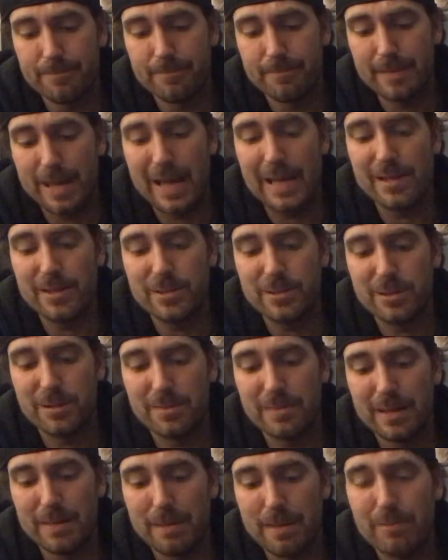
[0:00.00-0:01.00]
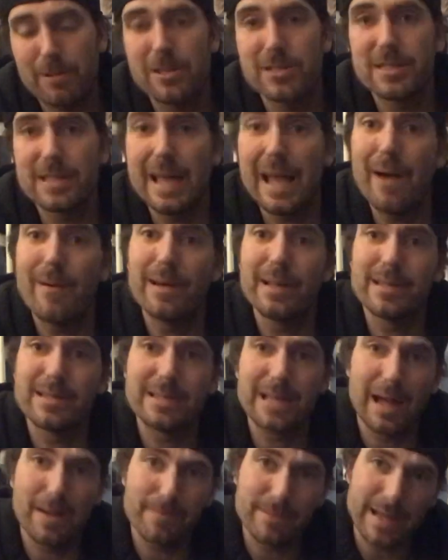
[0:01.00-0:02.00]
attitude, my personality has
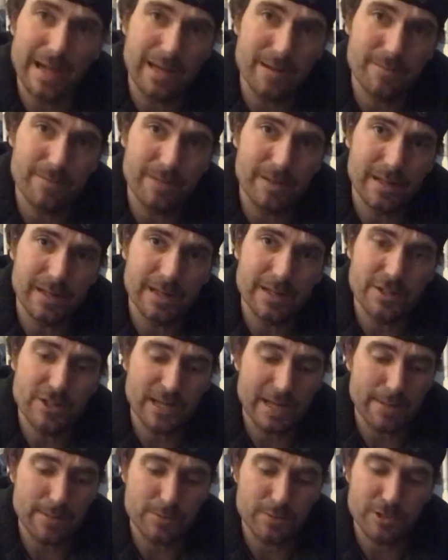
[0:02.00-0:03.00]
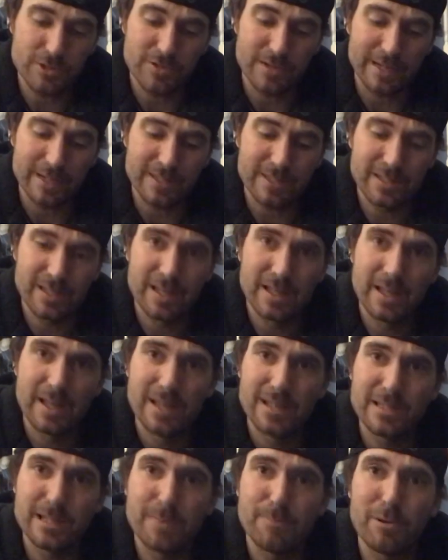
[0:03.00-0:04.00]
got me out of jams with tricks,
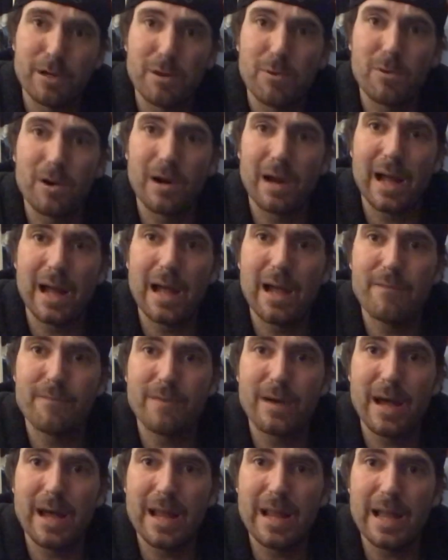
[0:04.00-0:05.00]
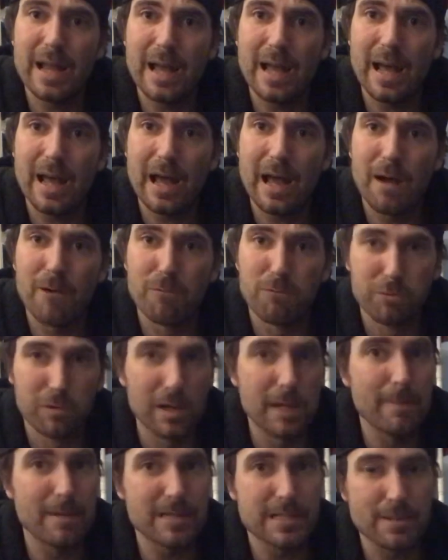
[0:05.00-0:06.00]
to the point where if I
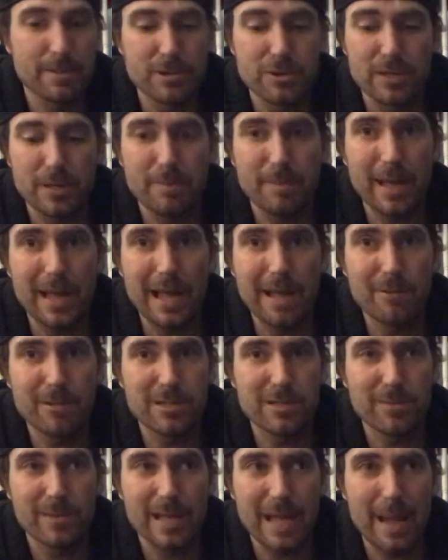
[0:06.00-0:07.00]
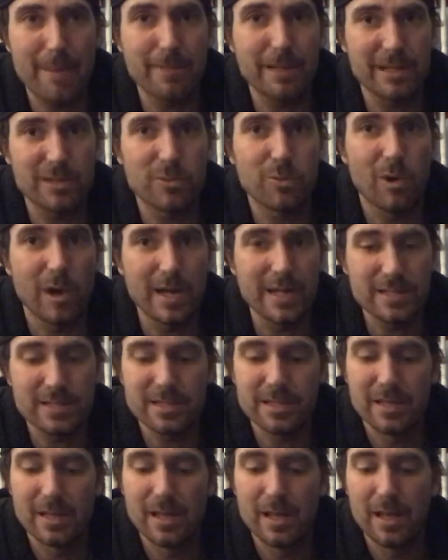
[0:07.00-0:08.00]
really messed up a trick bad, which has only happened like
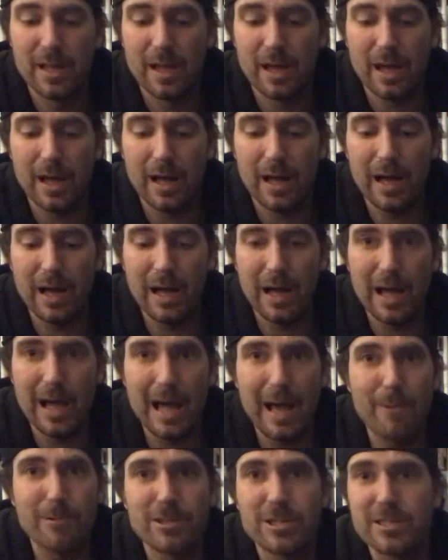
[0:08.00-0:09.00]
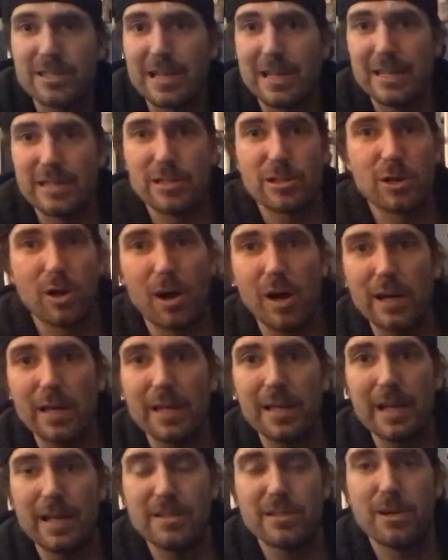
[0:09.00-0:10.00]
twice, I would just get it to
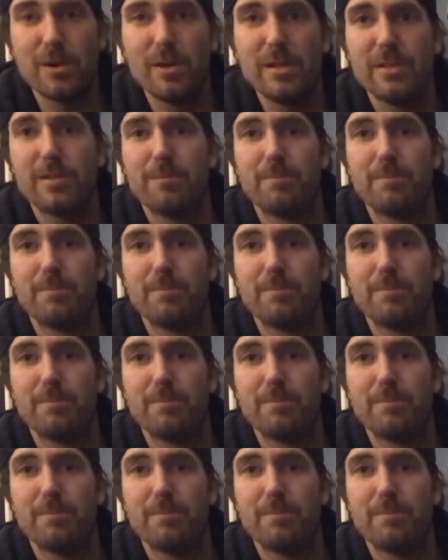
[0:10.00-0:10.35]
talking and totally